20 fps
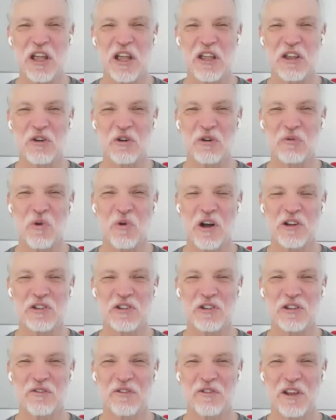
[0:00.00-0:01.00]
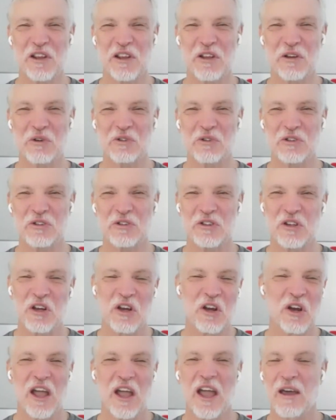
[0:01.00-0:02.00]
your watching the videos
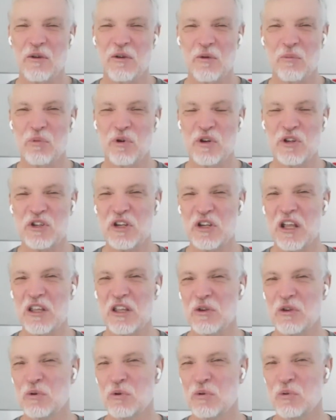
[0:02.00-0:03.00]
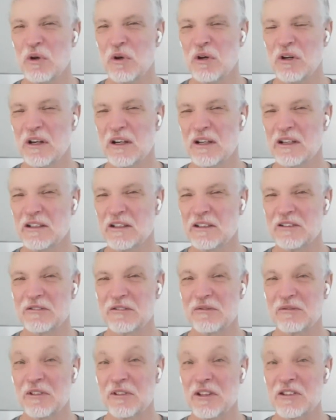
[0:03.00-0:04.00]
and appreciate you
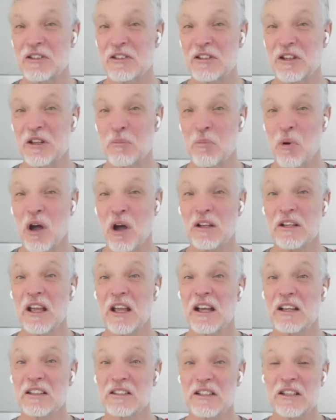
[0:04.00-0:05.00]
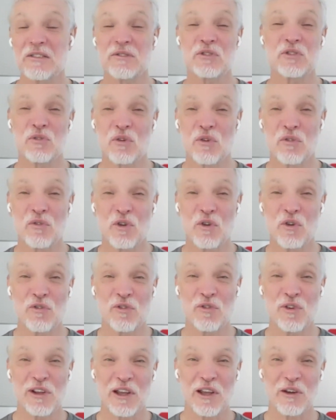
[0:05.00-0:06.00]
listening to the podcast. Leave us a review if
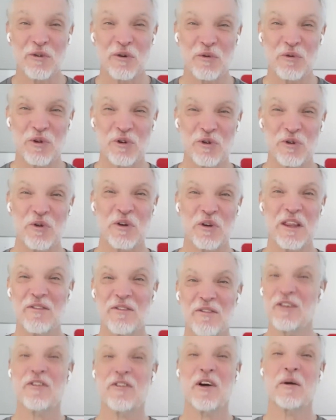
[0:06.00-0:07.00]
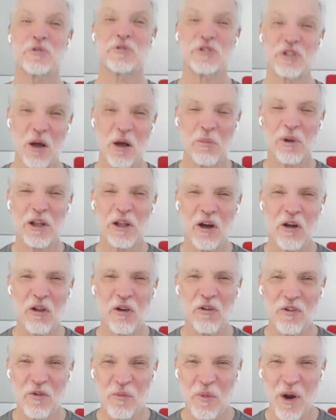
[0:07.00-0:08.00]
you like what we're doing, even if I'm stumbling all
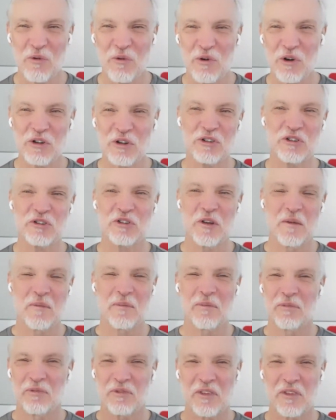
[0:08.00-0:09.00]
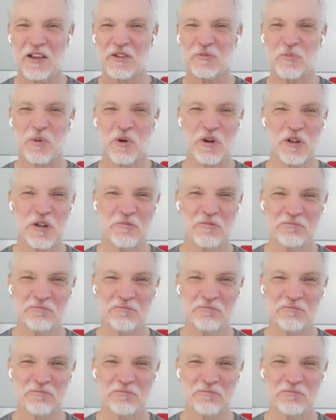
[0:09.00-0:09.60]
over my words. Thanks, Bernie.